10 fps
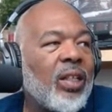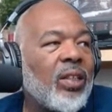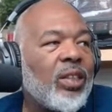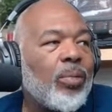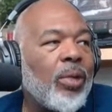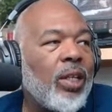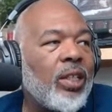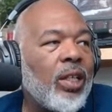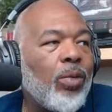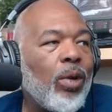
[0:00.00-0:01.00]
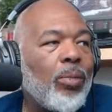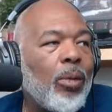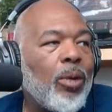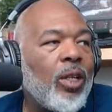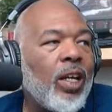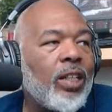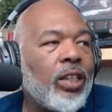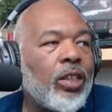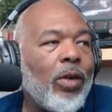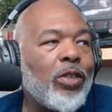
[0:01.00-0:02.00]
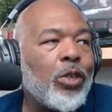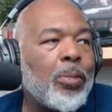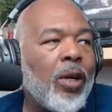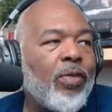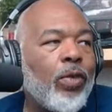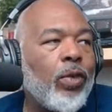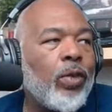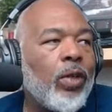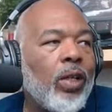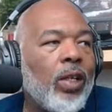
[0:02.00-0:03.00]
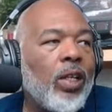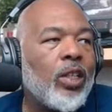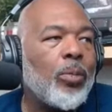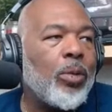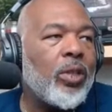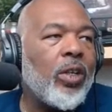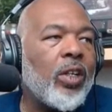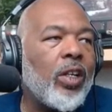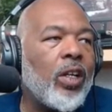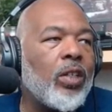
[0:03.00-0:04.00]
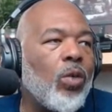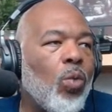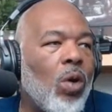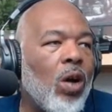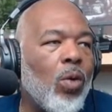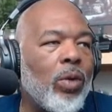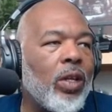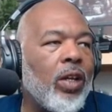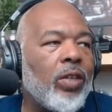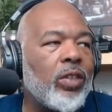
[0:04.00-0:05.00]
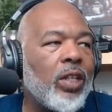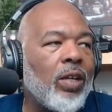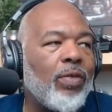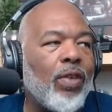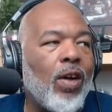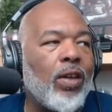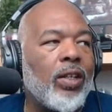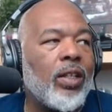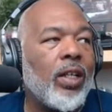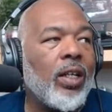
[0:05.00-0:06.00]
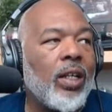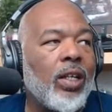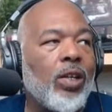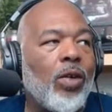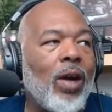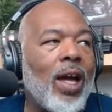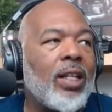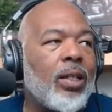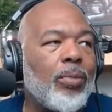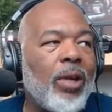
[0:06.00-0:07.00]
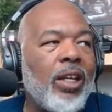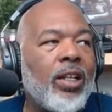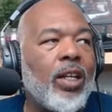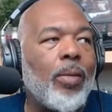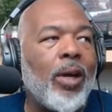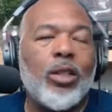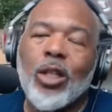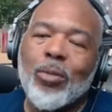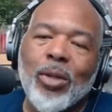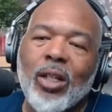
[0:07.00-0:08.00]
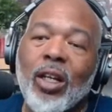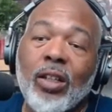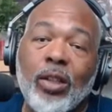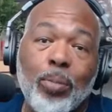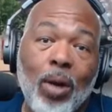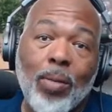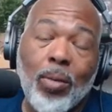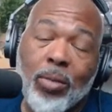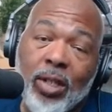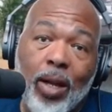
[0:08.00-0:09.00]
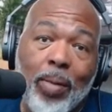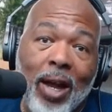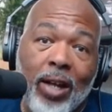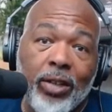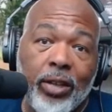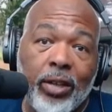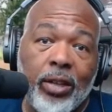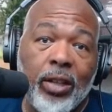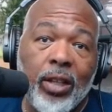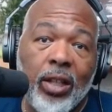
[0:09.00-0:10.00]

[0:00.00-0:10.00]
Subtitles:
Somebody said when a member dies, it's always respectful to put their cut on the wall with others that have fallen, you know, at the main clubhouse. But here's a problem. Clubhouses,